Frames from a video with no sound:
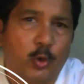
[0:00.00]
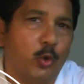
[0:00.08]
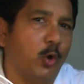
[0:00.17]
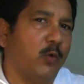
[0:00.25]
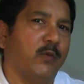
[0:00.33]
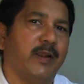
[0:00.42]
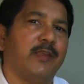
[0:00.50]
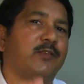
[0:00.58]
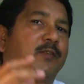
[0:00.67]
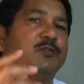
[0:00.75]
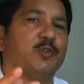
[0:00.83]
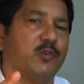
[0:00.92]
No worries
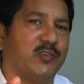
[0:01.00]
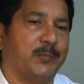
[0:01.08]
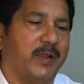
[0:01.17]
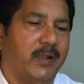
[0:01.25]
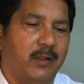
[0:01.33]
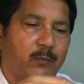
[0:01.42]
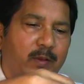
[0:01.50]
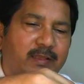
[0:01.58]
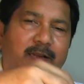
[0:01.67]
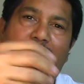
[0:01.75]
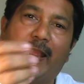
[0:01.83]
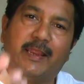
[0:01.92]
of juice spill when
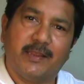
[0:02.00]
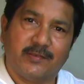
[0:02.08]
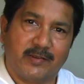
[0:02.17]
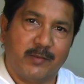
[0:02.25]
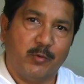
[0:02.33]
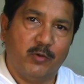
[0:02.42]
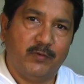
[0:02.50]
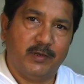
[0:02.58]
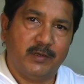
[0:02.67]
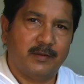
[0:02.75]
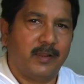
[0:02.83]
the tank is removed.